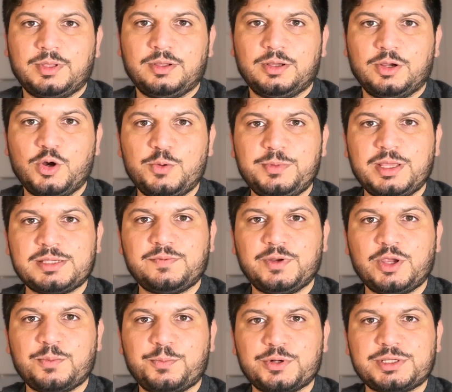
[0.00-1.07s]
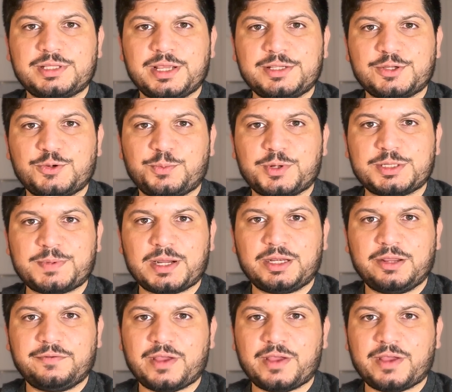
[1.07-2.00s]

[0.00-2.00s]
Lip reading: Hope this video puts things into perspective